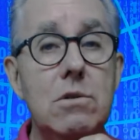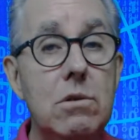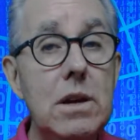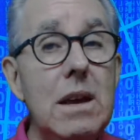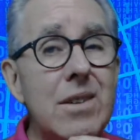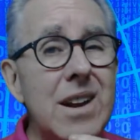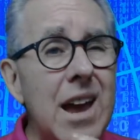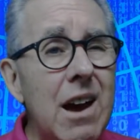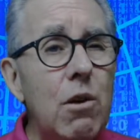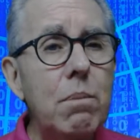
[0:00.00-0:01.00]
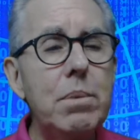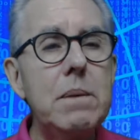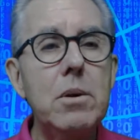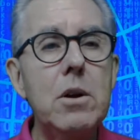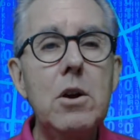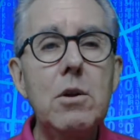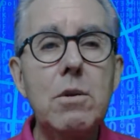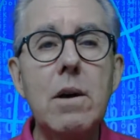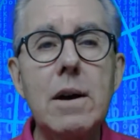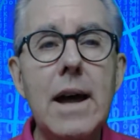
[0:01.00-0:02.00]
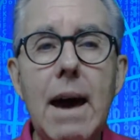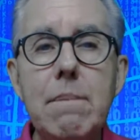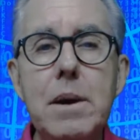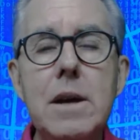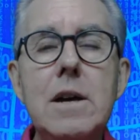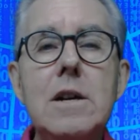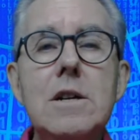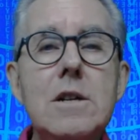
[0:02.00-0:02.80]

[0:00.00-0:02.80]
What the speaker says: or even help people who are unhappy